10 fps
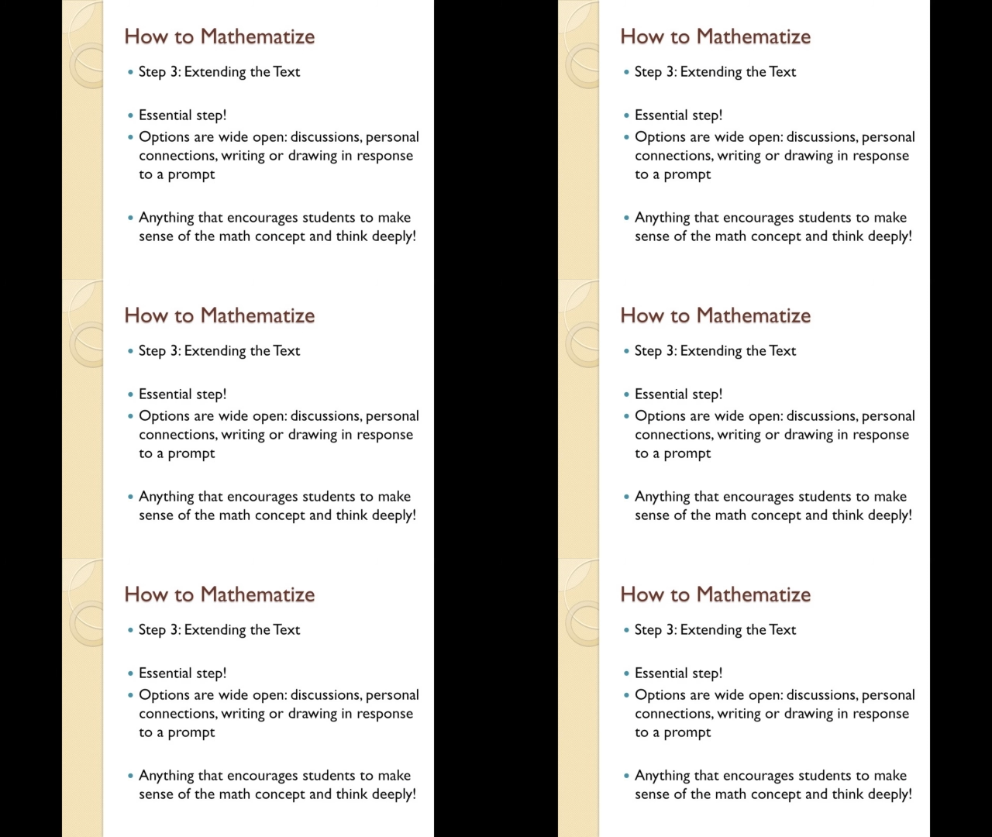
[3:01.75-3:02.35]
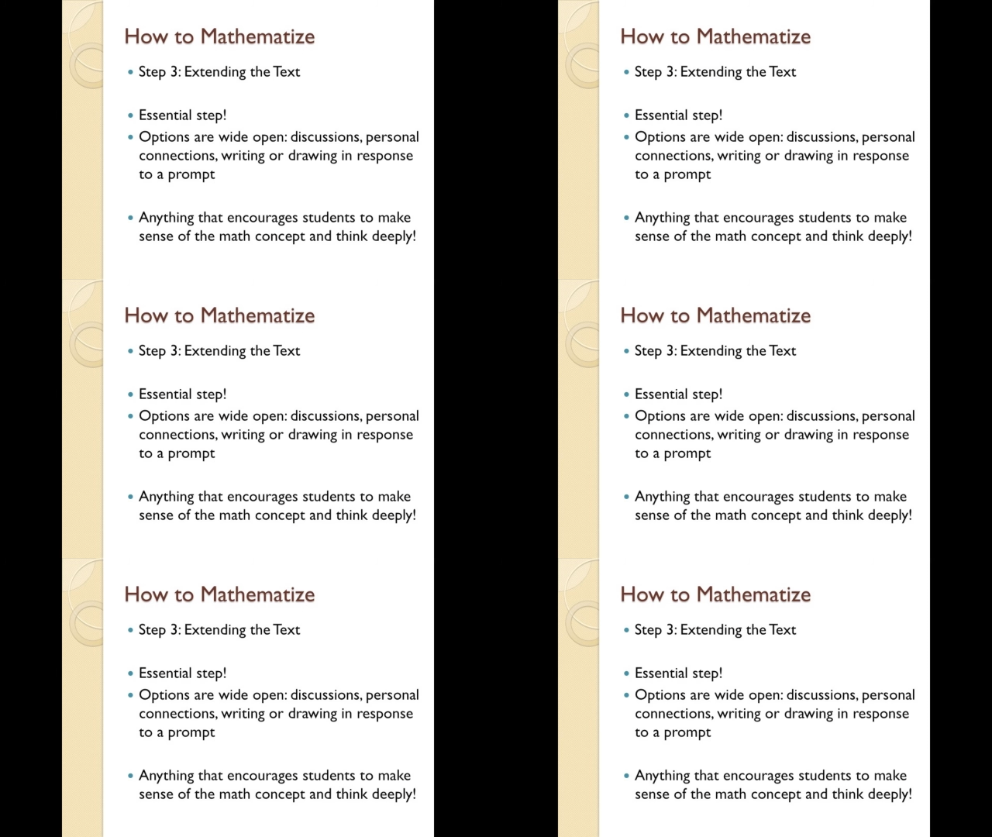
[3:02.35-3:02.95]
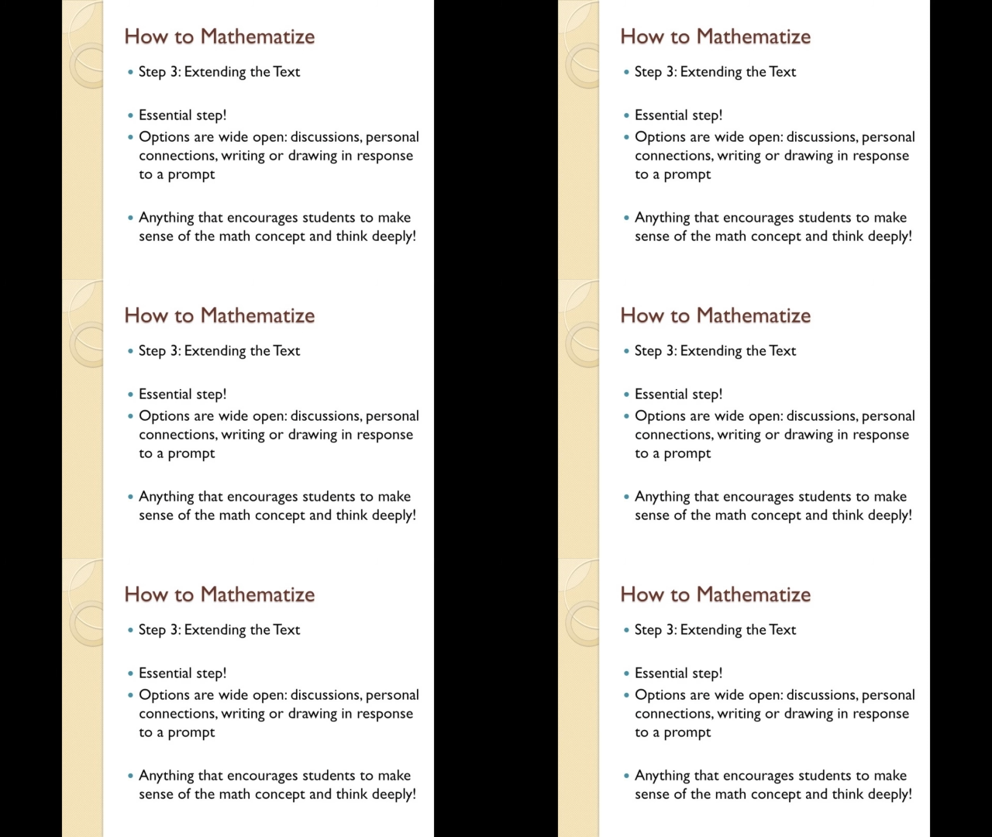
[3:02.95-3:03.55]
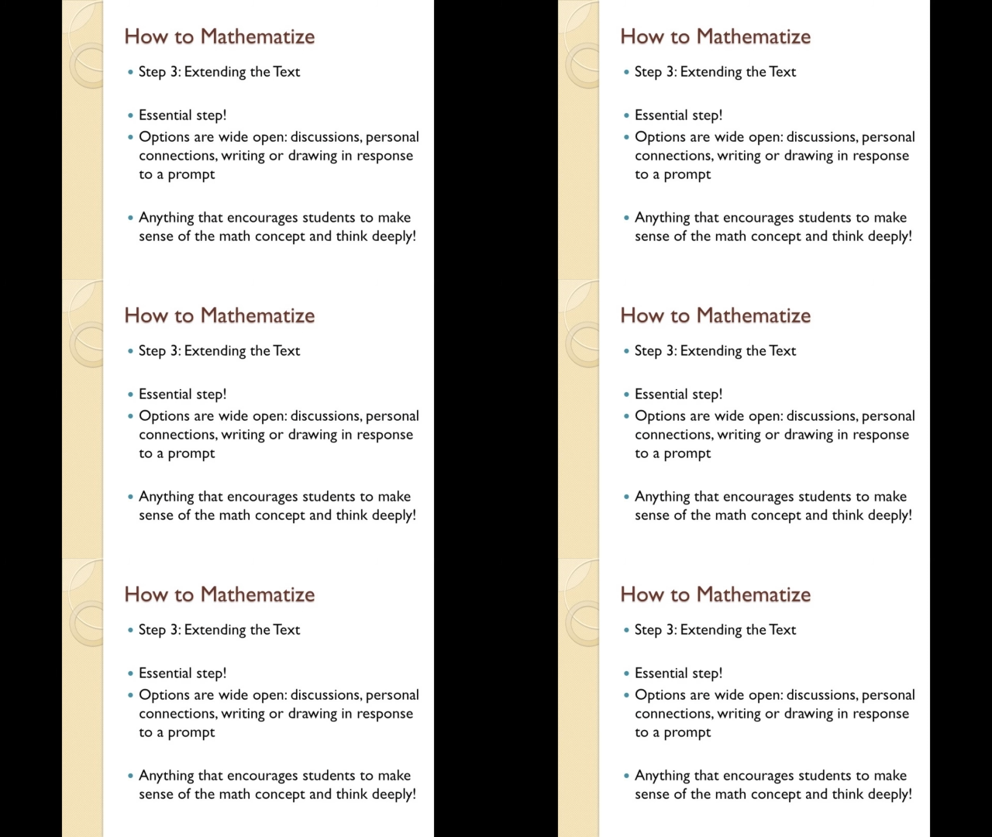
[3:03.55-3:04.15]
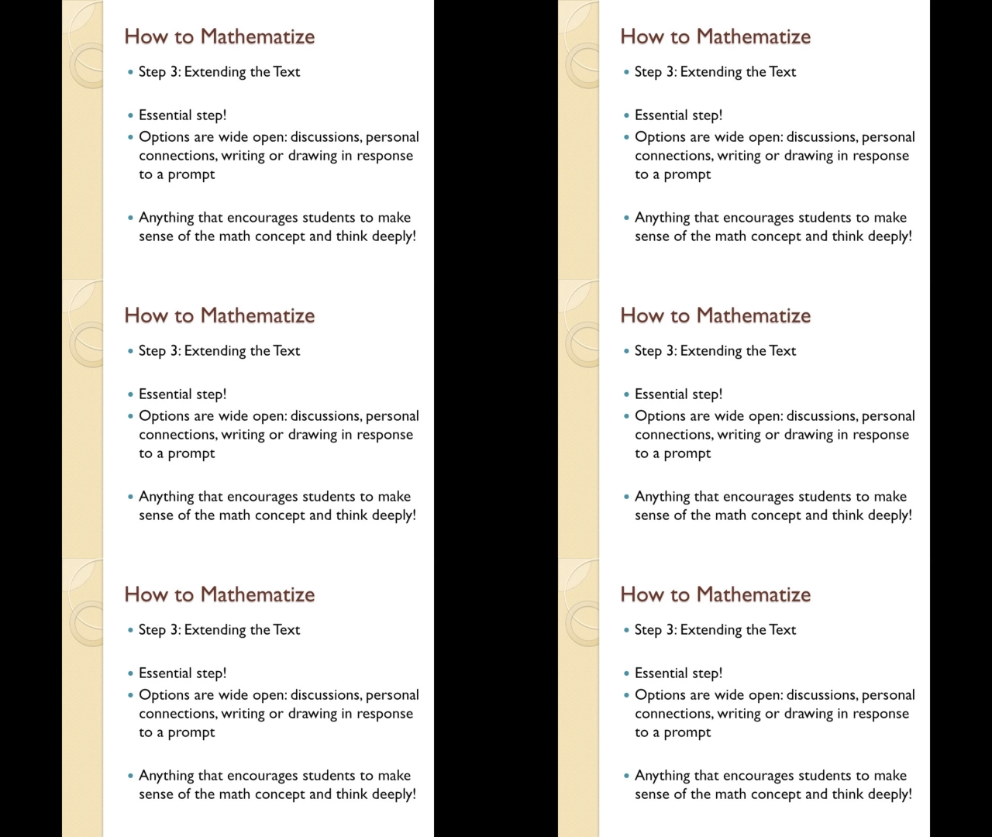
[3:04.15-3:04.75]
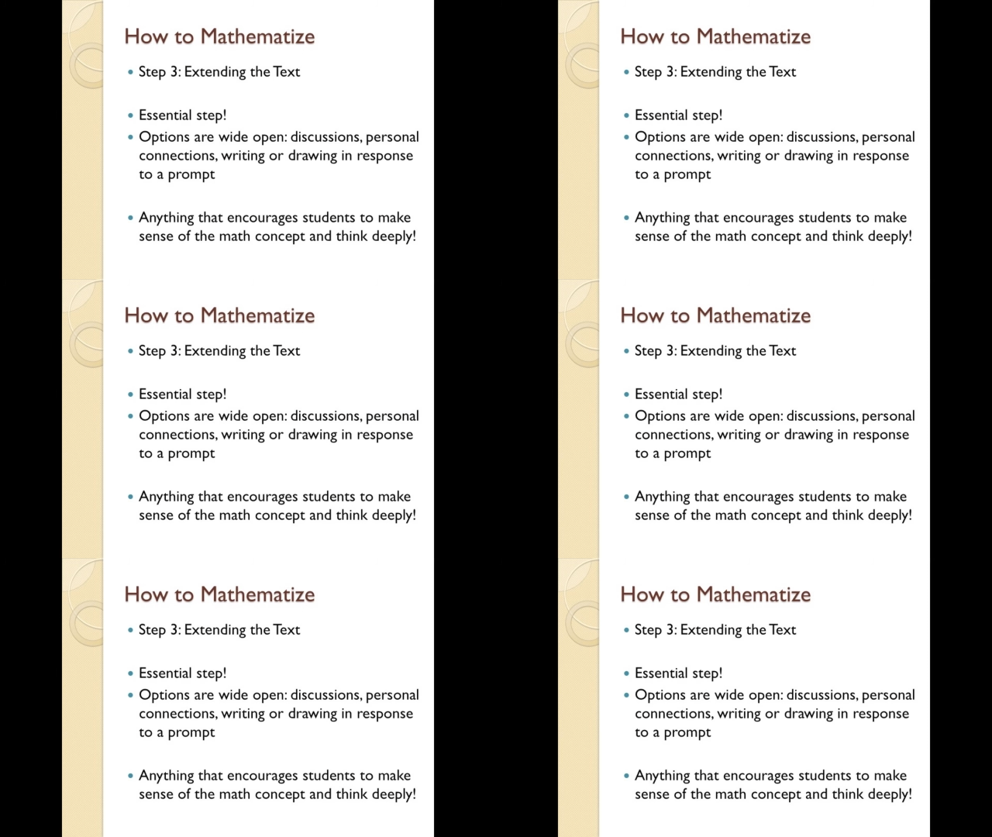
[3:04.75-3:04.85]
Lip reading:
[unreadable: no face in view]